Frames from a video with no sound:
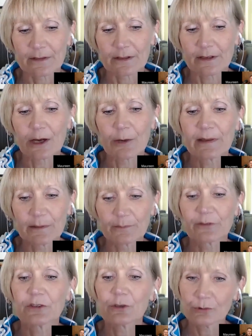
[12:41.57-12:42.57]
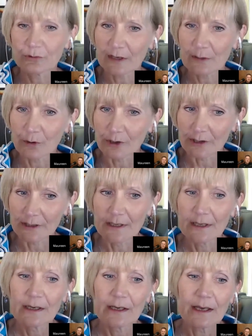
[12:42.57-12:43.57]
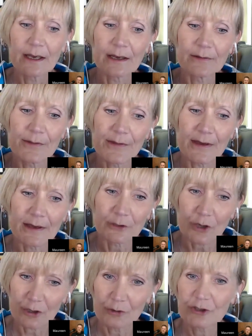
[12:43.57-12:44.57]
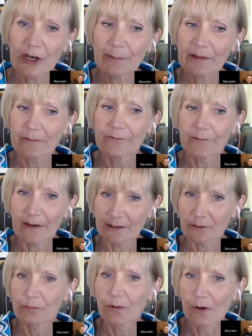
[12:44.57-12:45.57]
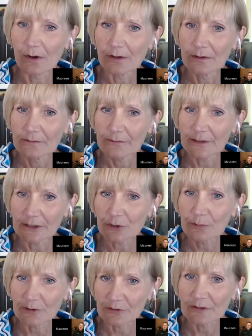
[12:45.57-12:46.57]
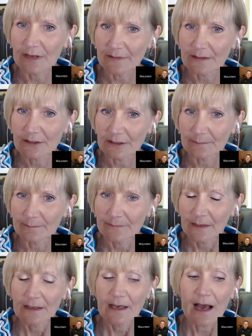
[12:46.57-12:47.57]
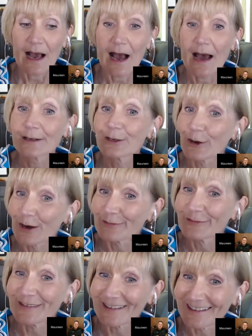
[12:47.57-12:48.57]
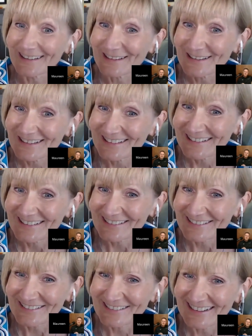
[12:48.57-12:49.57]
helping them see who they were, and then coach helping them find a role for each person on the team, on and off the ice. Yeah.